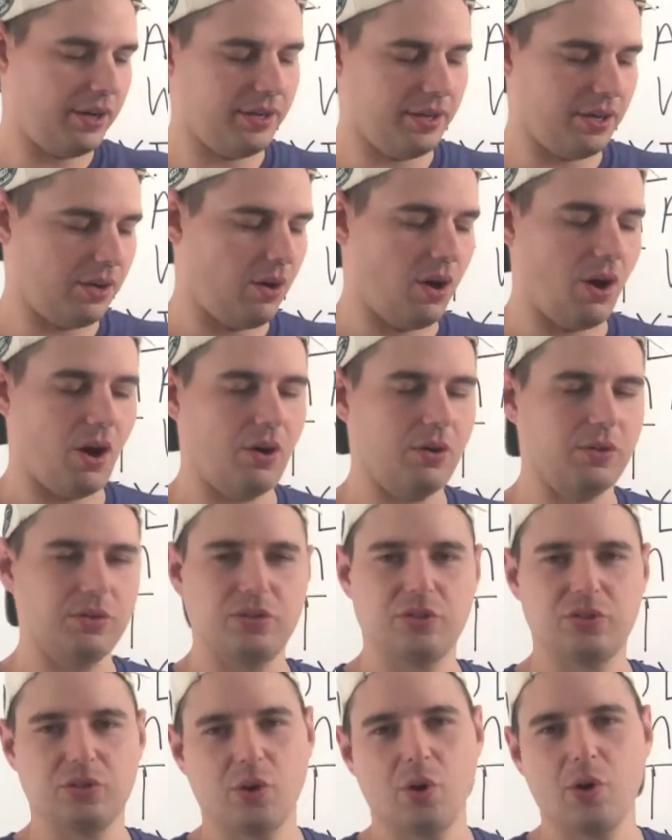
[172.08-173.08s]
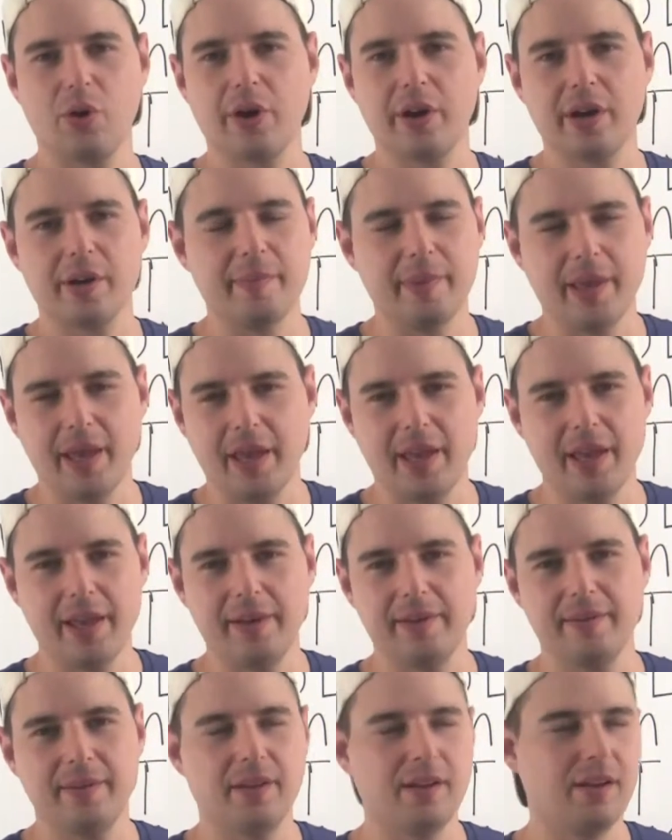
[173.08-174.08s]
you know, oh, sorry,
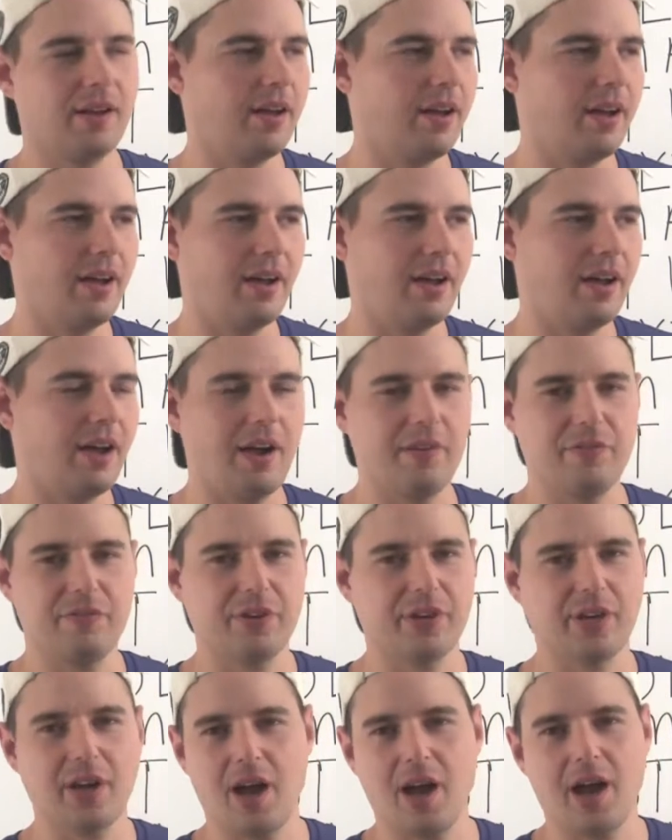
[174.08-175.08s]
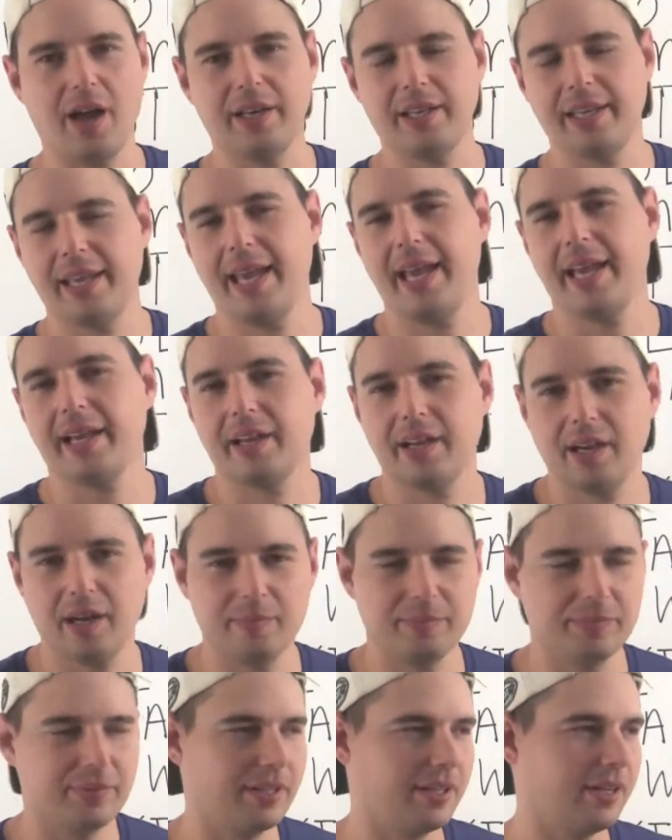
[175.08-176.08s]
man. I forgot. Can't
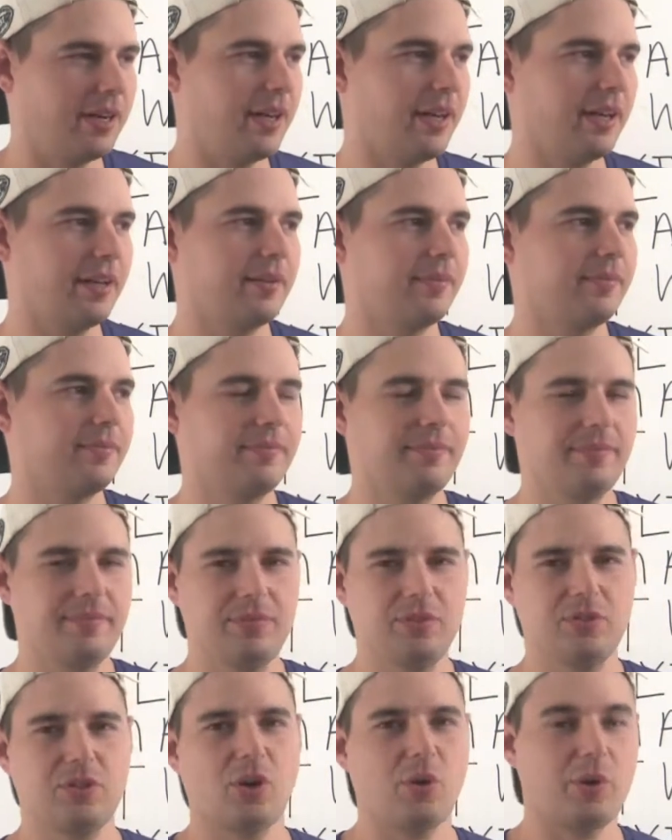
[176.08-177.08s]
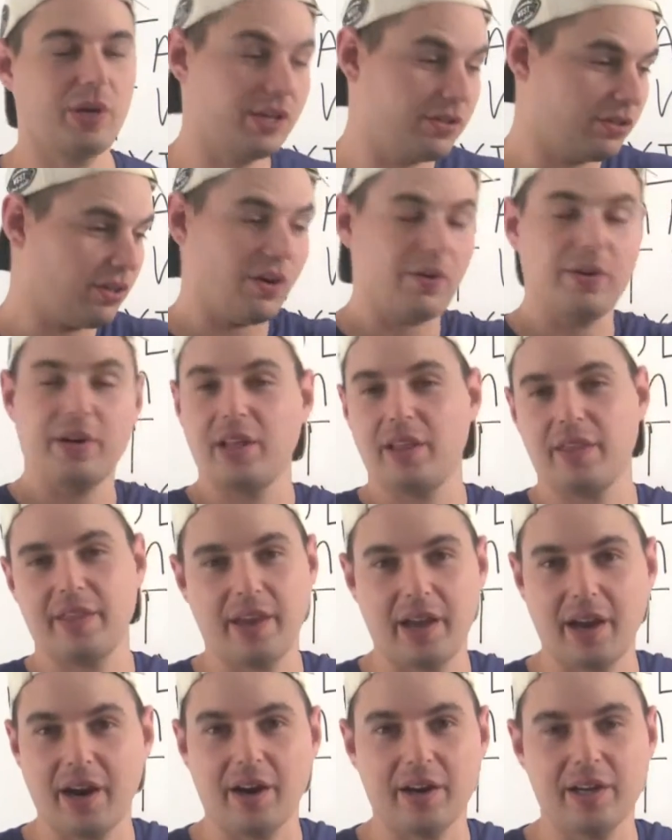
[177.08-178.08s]
come today. So he's already
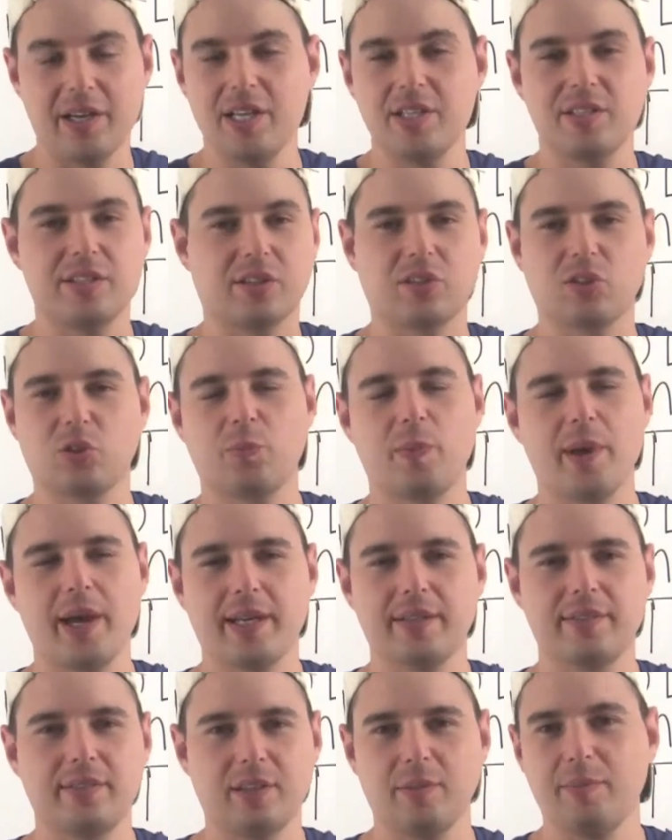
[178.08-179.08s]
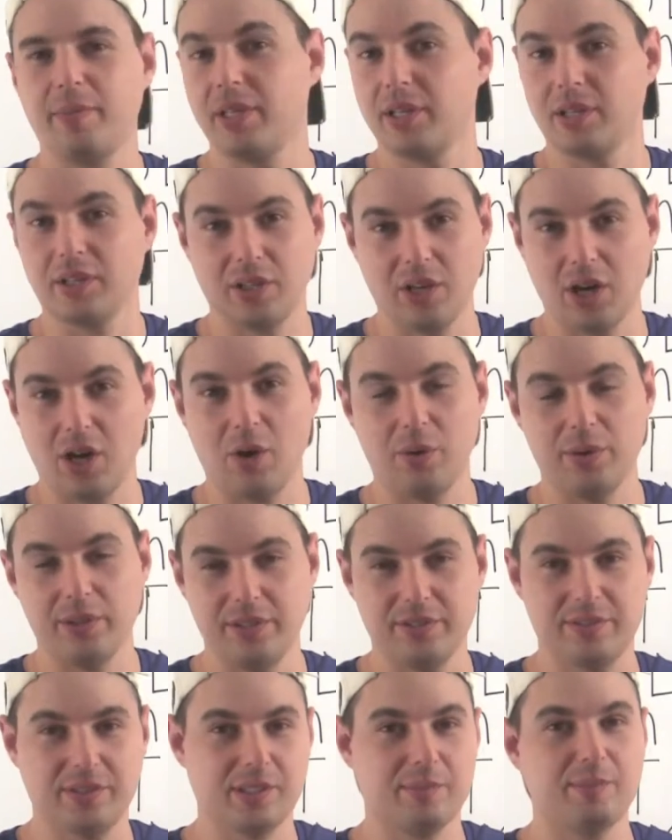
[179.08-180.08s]
there. He's expecting me to go, and
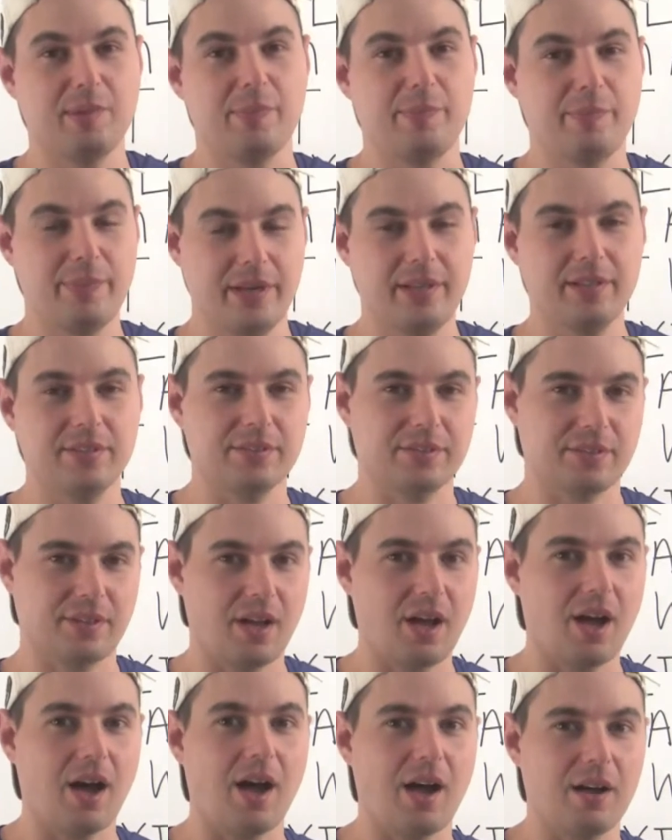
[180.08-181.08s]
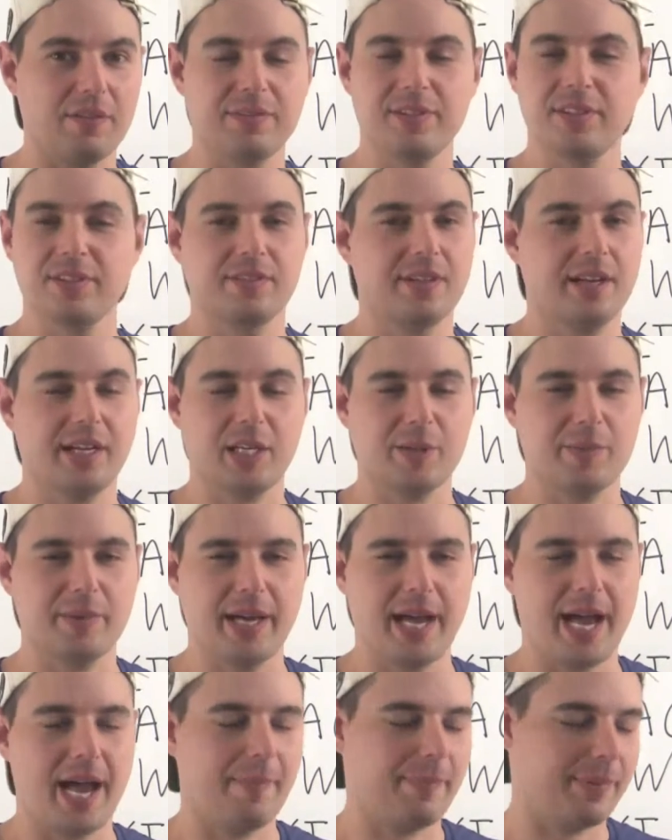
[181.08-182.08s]
he's going to be pissed off. He's not going to
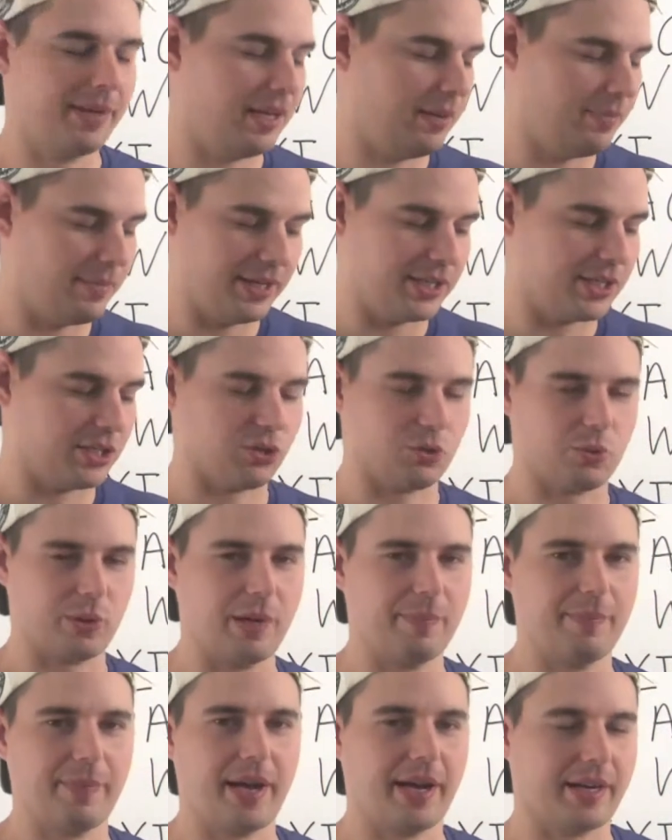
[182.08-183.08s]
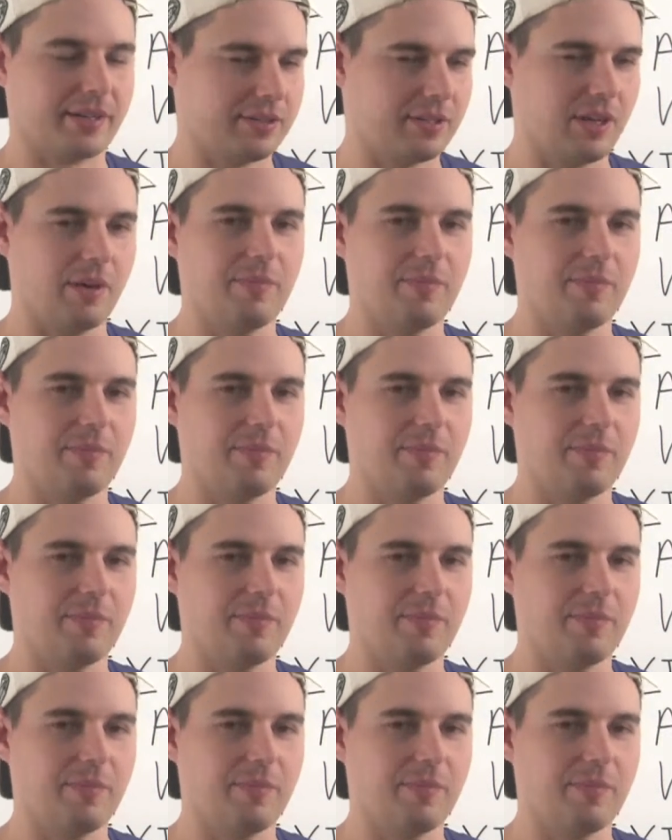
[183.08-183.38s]
be happy. He might just write back